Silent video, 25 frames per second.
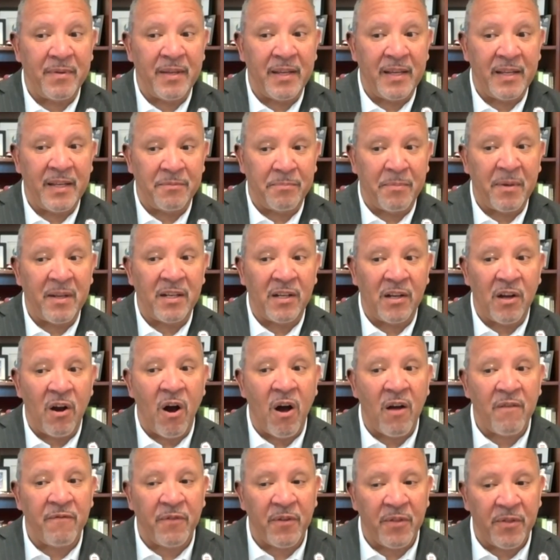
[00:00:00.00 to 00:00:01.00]
he's been
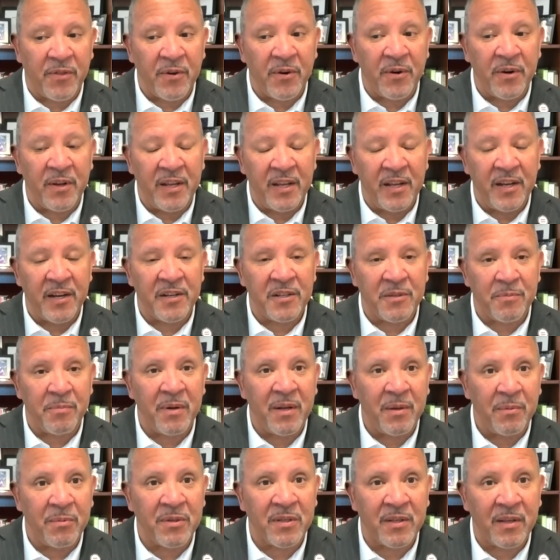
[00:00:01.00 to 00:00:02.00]
gone for 30 years,
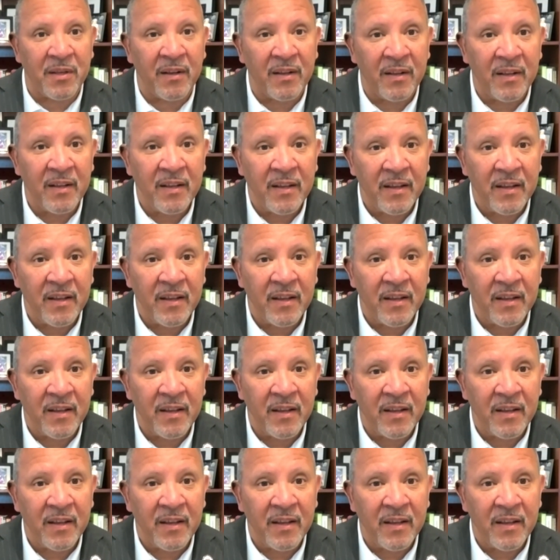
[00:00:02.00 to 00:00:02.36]
but he was a, an